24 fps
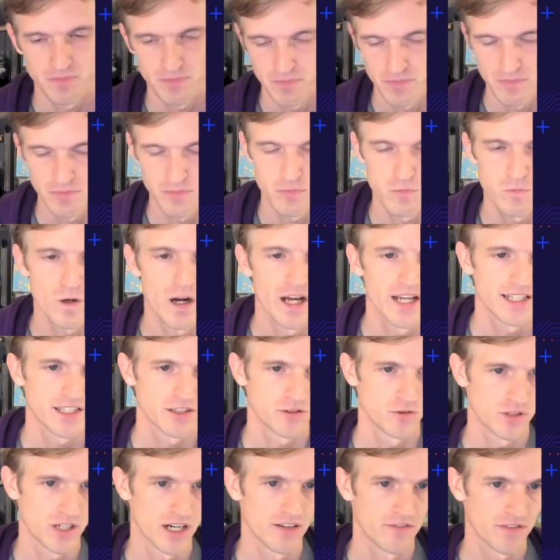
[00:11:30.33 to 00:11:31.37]
write
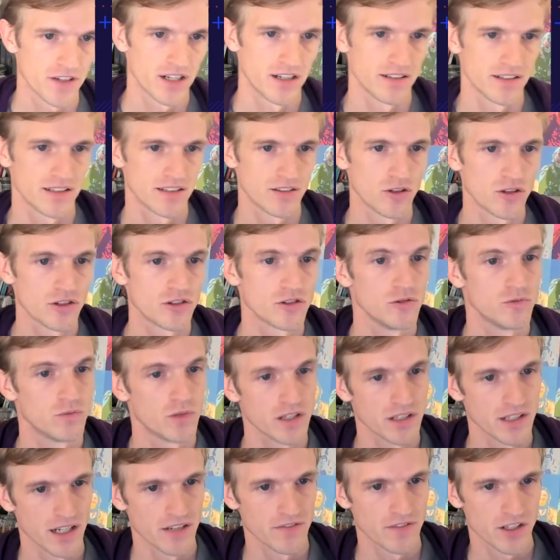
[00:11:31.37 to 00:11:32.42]
to Kafka, not to
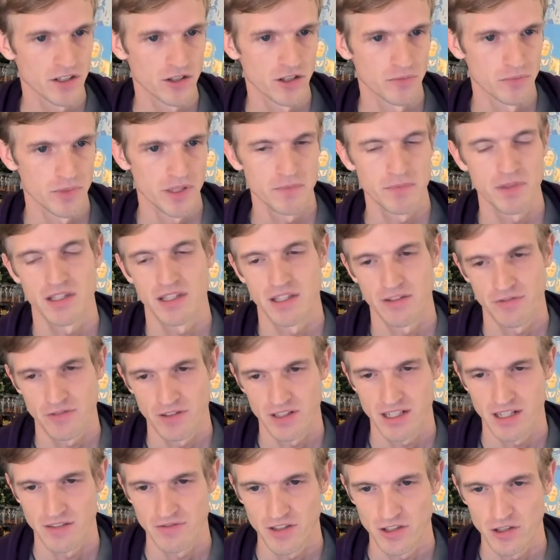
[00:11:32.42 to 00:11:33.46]
one Kafka topic, but
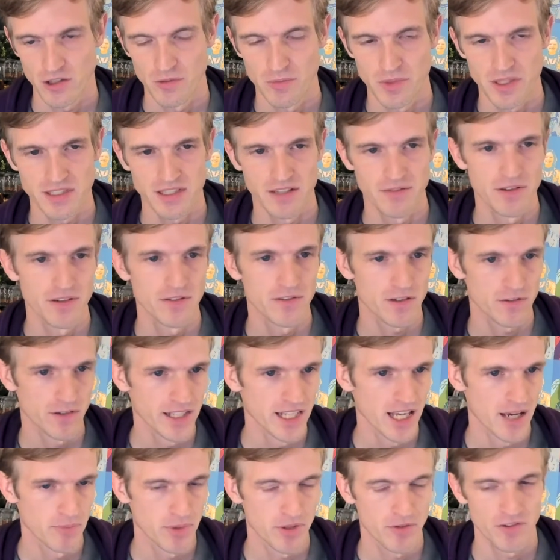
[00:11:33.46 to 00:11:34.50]
different Kafka topics. And we're quite
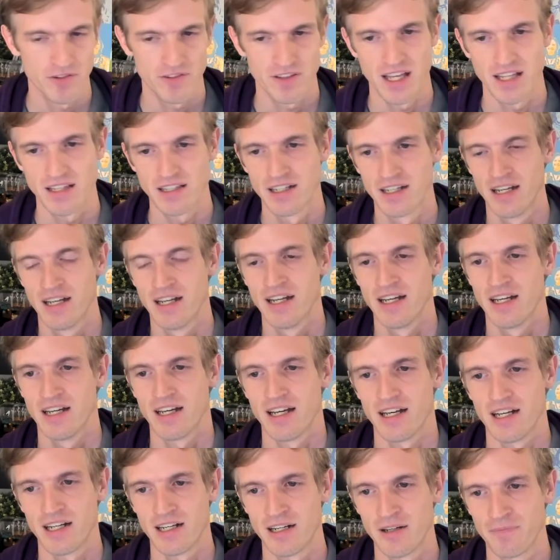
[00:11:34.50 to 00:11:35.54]
happy with that.
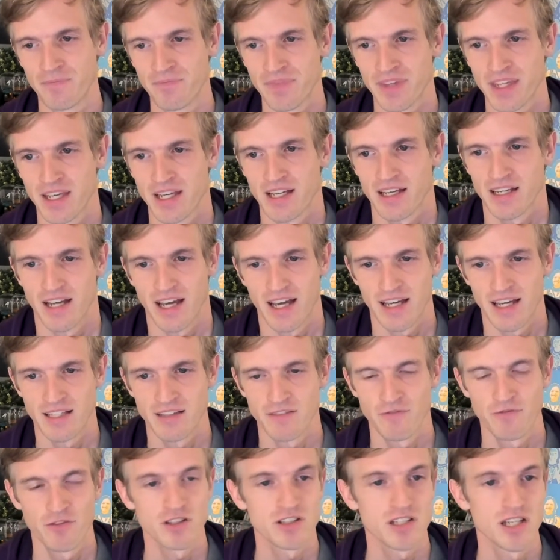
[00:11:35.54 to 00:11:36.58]
Um,
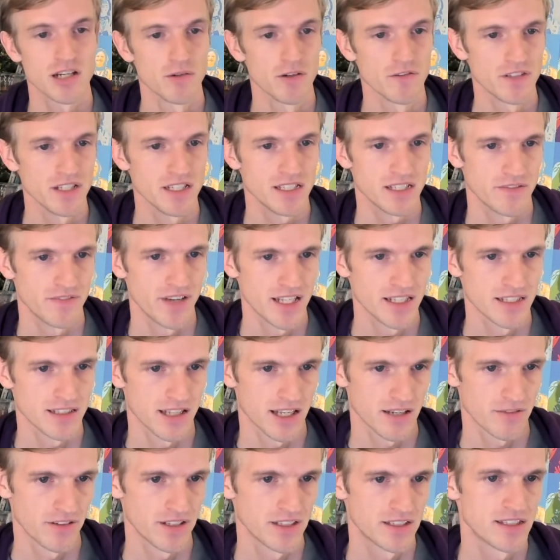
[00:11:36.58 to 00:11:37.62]
and for some of these events,
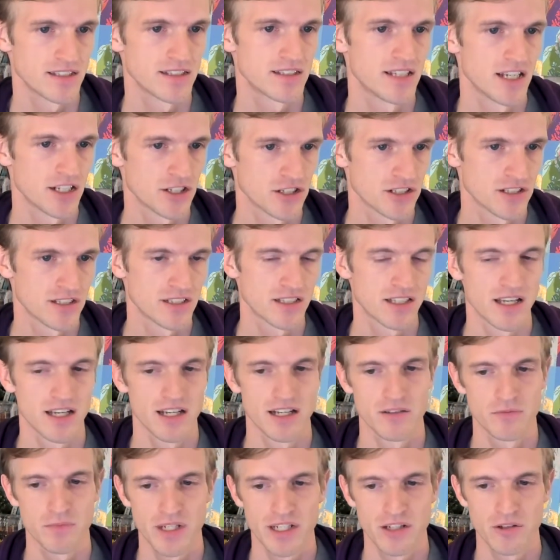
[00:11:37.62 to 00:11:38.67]
like for instance sessions,
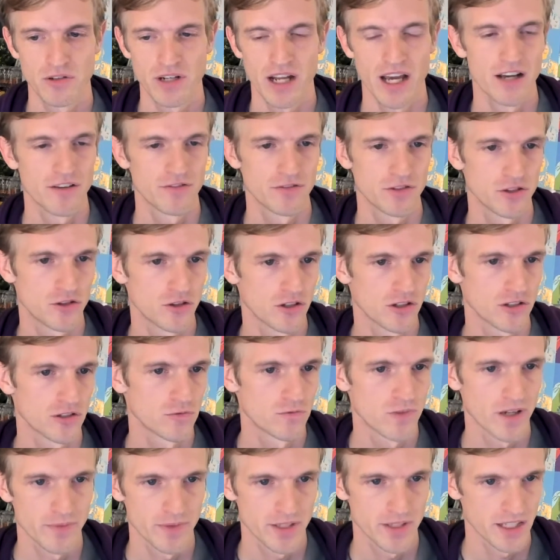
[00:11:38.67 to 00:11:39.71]
uh, we don't have to talk
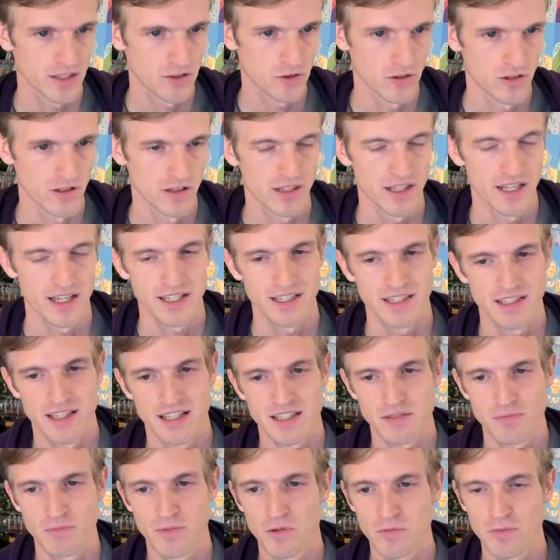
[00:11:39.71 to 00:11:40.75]
to Rabbit at all. Like
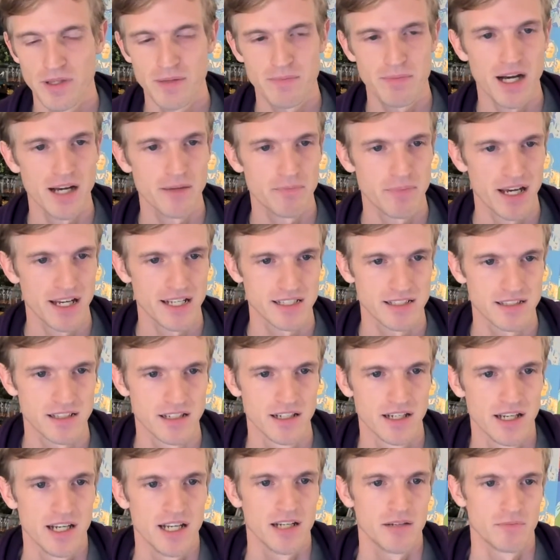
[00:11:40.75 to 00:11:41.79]
that will be bypassed.
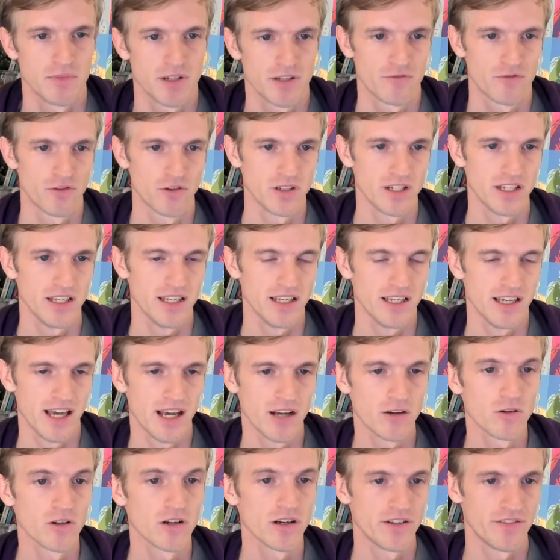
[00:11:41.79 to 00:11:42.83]
But for the
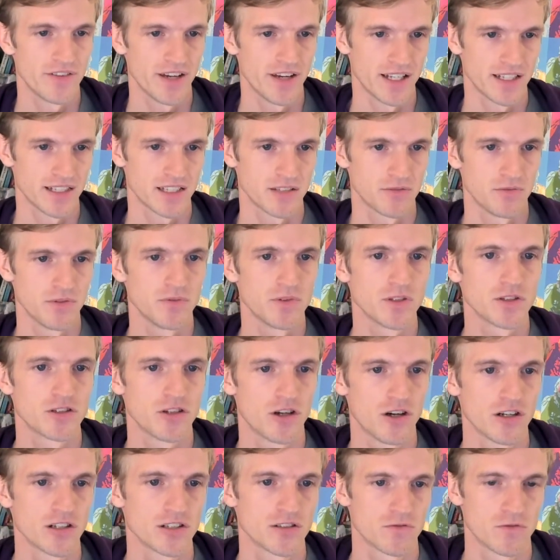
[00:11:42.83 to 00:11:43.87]
error events, we will
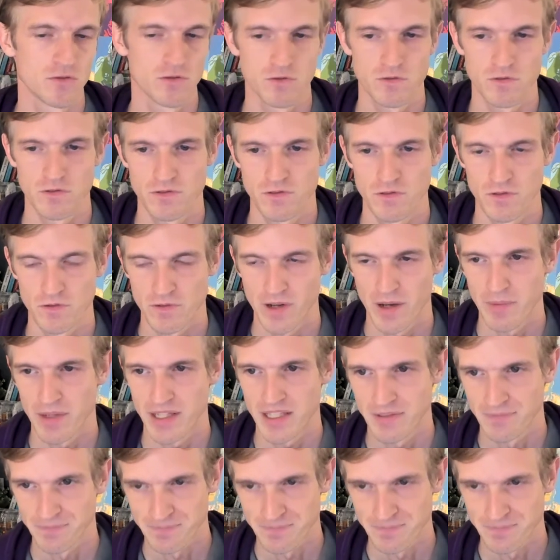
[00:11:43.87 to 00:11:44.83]
talk through through Rabbit.